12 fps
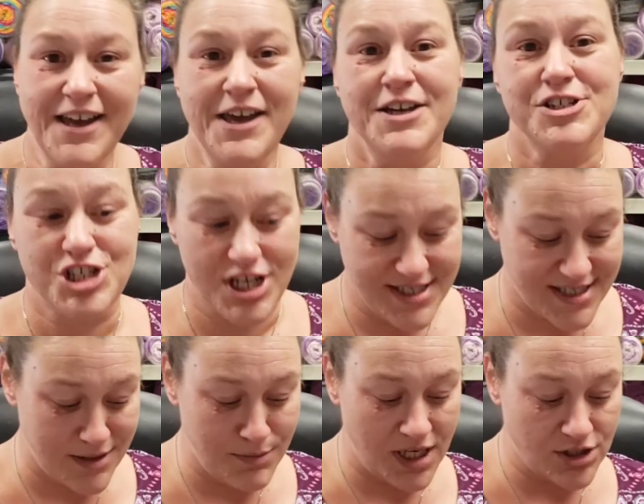Just to
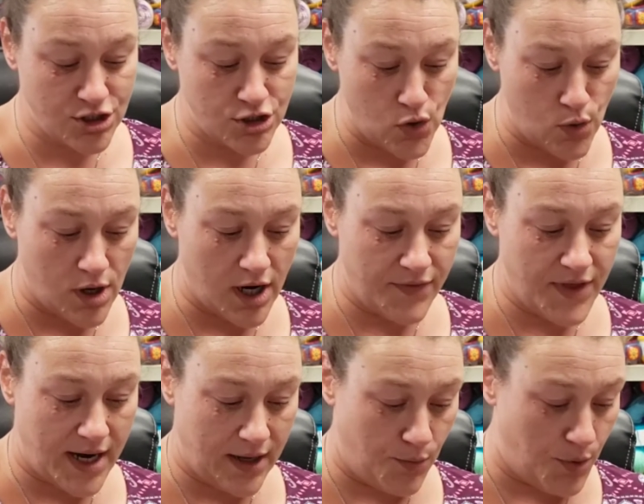make sure that
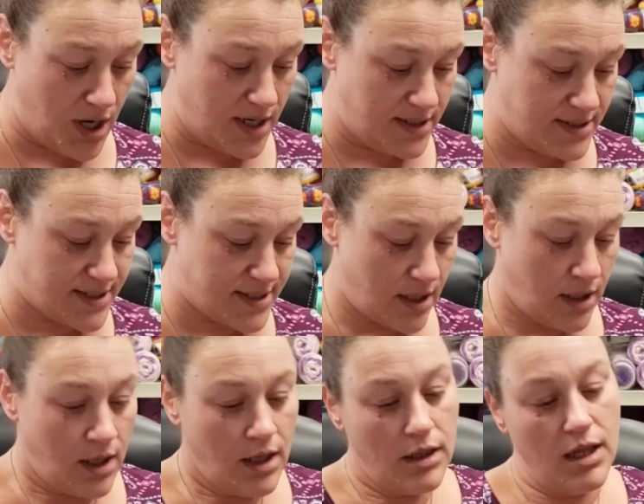it was
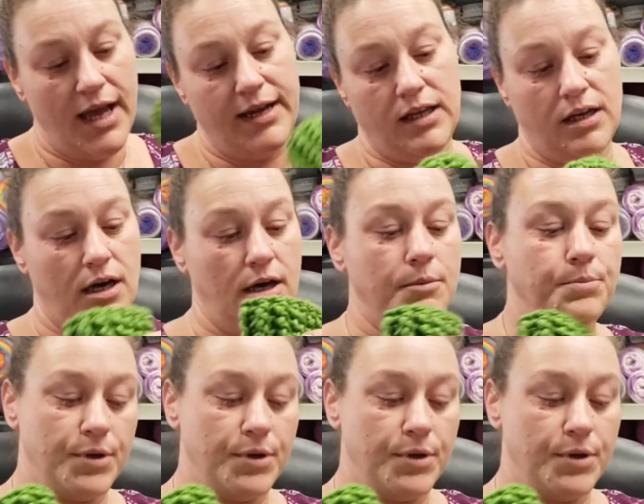lining up